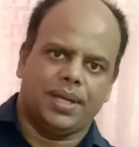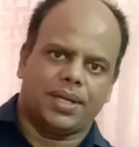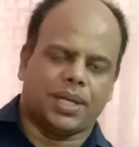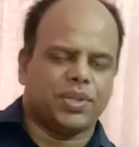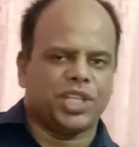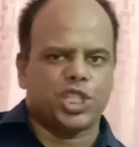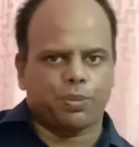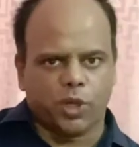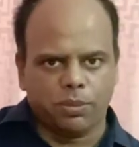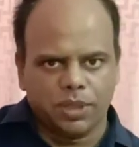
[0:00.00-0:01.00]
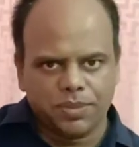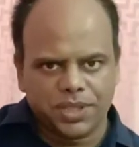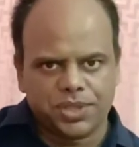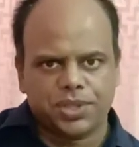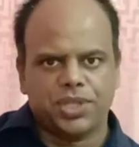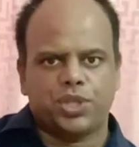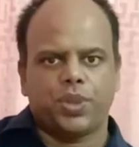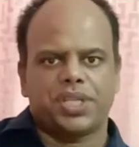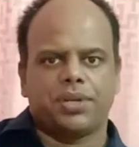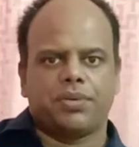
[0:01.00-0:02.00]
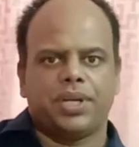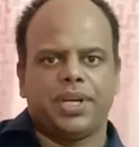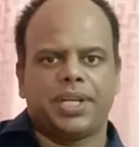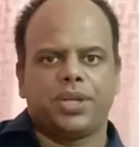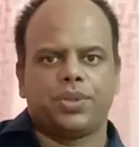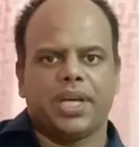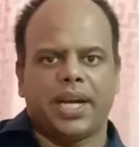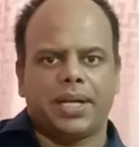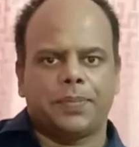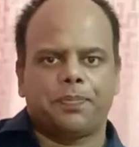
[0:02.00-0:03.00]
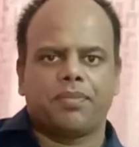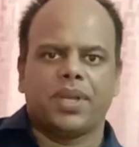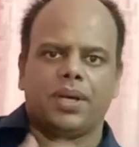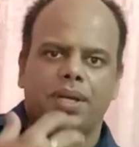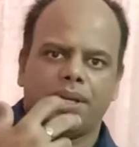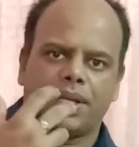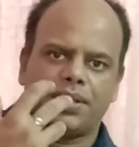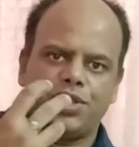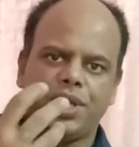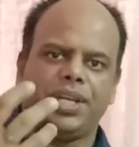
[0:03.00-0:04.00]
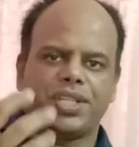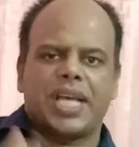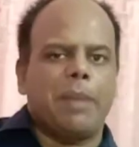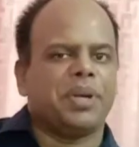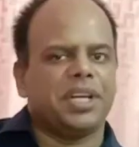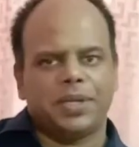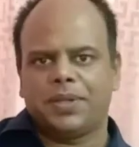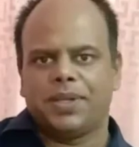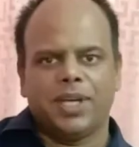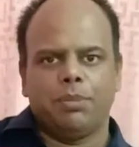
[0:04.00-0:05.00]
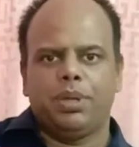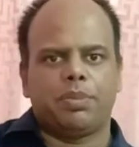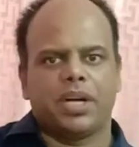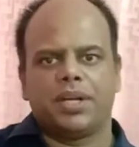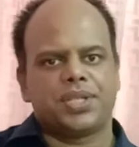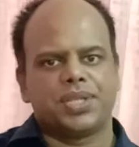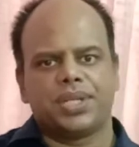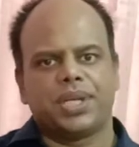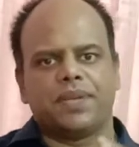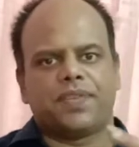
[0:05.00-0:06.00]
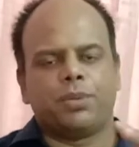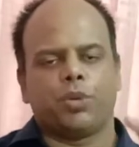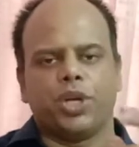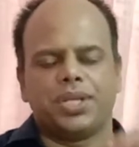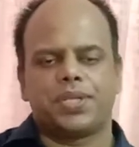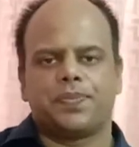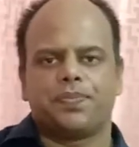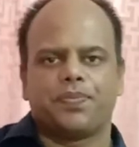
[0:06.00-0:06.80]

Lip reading: Now there is a problem, there is a situation related to that. GD is happening, people are discussing different points.